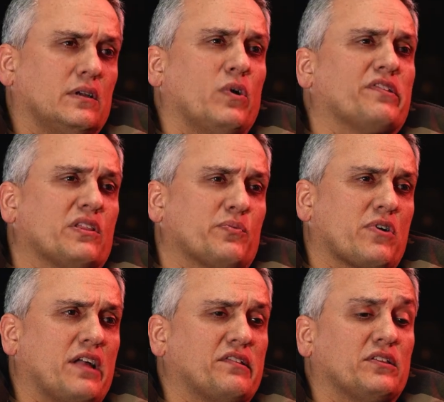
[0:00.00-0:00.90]
it wasn't the
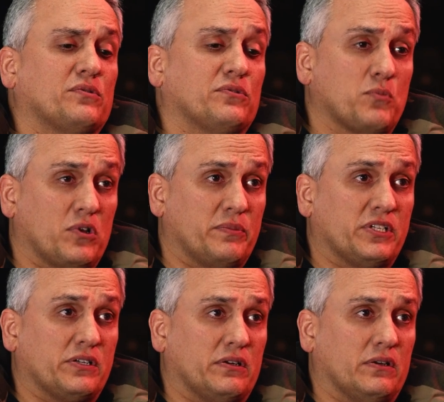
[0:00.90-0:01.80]
process; it was mm. more the
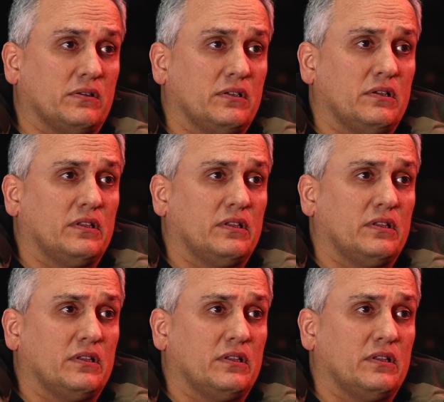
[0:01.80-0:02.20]
material.